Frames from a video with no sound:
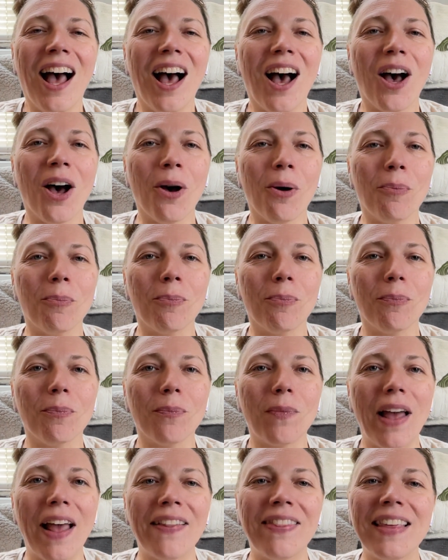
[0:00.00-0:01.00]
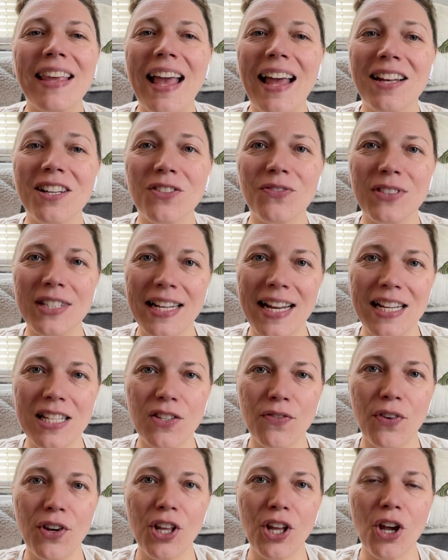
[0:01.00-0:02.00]
At the end of
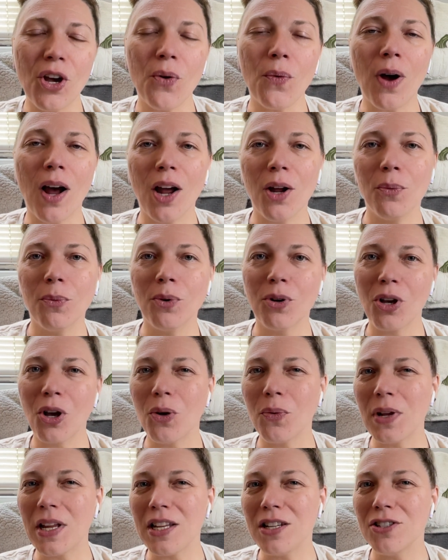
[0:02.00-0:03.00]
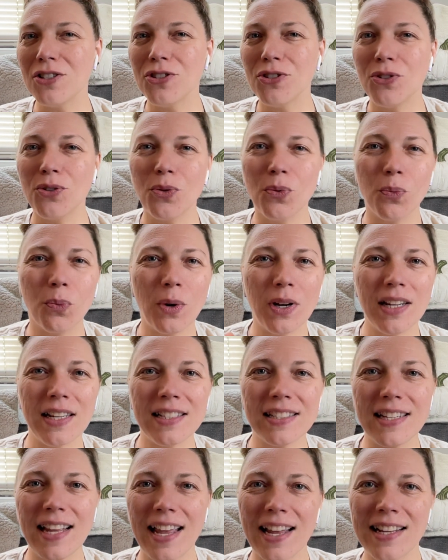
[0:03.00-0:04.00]
today's video, I will go into what
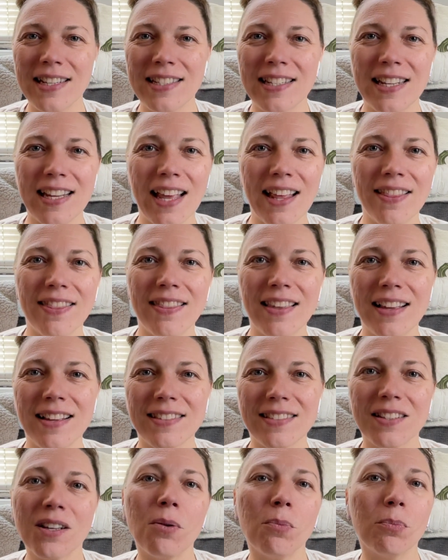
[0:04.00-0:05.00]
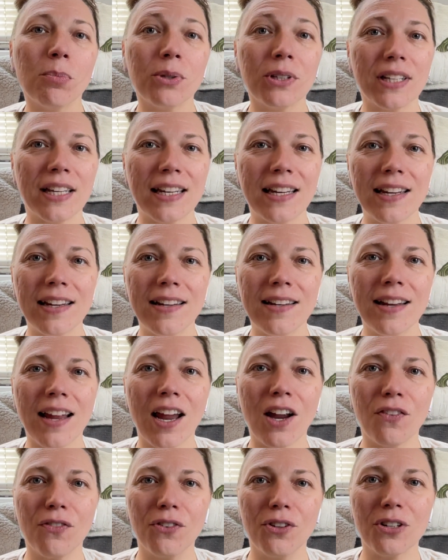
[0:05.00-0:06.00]
it takes to get things completed
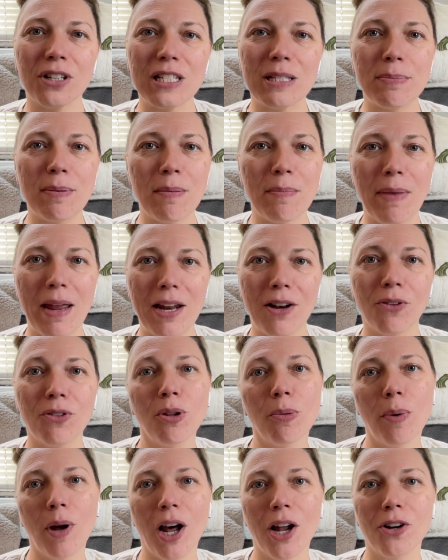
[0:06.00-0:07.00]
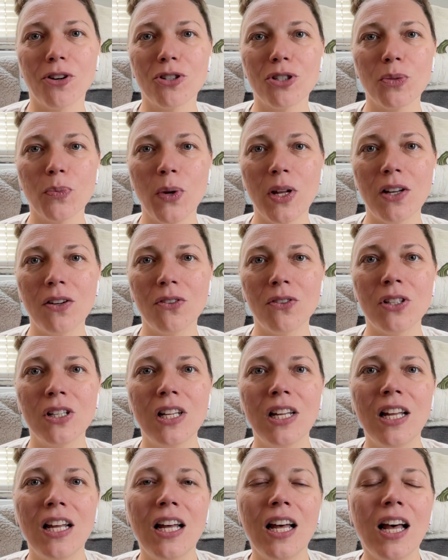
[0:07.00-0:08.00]
after it's been made on the potter's wheel,
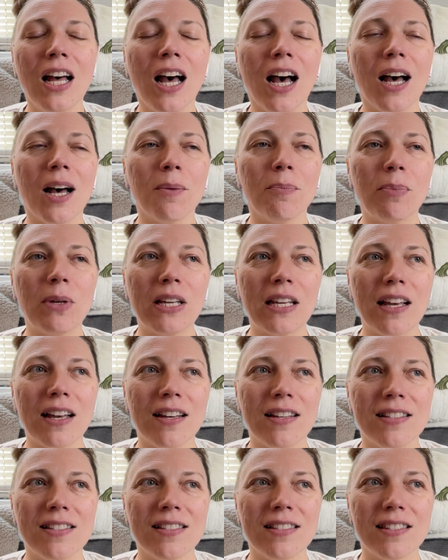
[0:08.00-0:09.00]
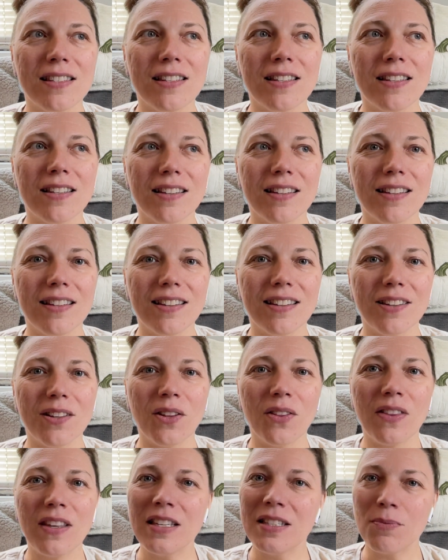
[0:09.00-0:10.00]
because
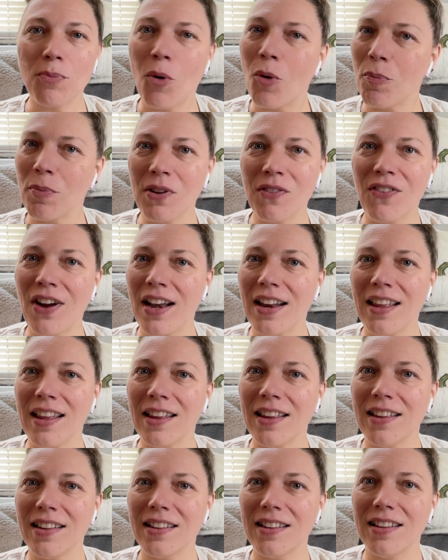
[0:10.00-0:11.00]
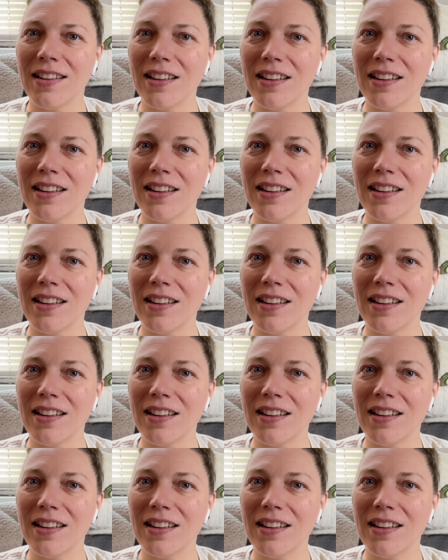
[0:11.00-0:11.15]
these won't be ready